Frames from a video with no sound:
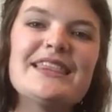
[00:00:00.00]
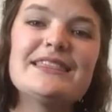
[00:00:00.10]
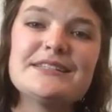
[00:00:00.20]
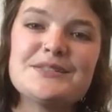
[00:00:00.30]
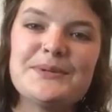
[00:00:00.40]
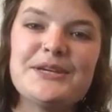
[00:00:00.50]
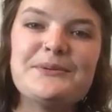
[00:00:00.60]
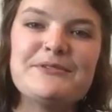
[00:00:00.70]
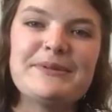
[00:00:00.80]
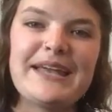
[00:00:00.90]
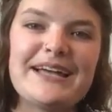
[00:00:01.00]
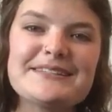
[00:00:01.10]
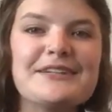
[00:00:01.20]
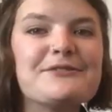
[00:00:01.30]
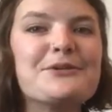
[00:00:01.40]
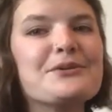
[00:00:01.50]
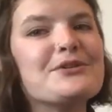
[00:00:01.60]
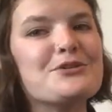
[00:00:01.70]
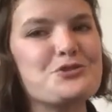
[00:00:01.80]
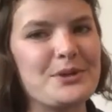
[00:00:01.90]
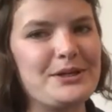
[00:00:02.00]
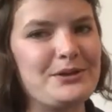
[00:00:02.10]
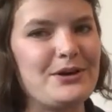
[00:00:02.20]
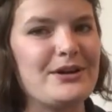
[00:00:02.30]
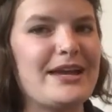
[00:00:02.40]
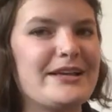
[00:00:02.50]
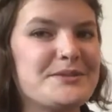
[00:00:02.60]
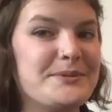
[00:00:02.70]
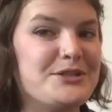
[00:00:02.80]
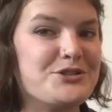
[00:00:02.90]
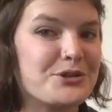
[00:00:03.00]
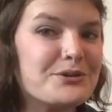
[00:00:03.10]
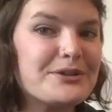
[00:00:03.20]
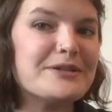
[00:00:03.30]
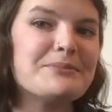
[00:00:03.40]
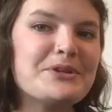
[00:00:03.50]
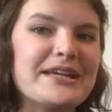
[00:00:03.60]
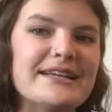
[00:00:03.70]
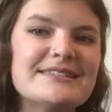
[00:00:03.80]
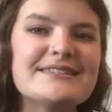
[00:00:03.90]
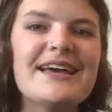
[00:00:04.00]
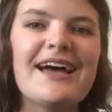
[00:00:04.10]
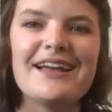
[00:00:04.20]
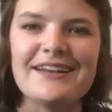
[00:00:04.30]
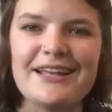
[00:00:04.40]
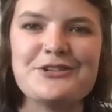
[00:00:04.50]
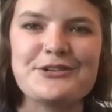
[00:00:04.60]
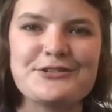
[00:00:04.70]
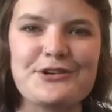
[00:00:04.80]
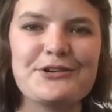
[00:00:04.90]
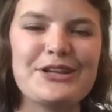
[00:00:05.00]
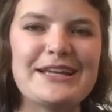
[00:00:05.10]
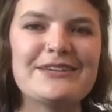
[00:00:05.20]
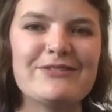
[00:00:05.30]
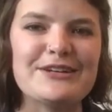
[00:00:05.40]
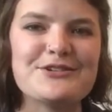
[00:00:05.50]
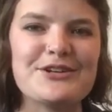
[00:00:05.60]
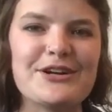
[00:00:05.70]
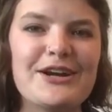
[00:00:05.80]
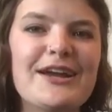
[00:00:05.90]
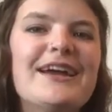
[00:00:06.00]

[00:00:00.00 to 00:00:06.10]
This week, we've been asking folks to join along as we journal in place, a nature journaling adventure.